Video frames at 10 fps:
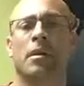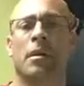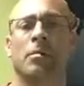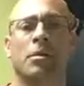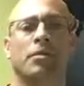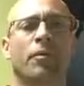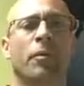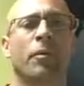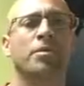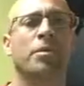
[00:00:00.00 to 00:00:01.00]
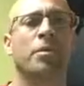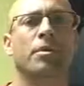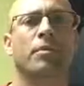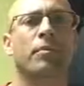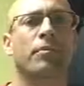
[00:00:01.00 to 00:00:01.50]
Our number's
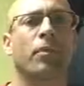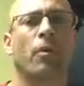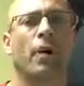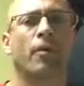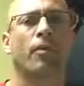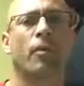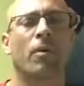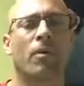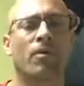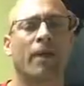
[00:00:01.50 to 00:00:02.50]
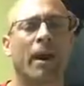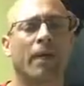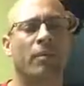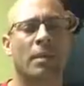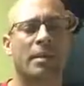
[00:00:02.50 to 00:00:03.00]

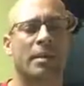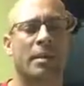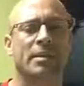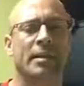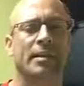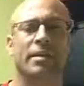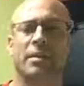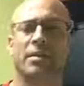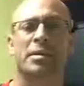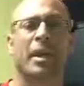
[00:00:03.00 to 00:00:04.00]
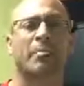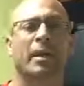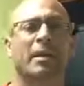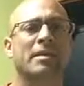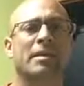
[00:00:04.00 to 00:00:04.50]
402-484-5166. You can stop
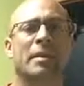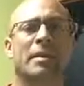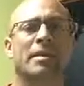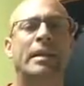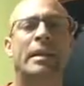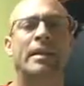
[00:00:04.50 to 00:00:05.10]
in and see us.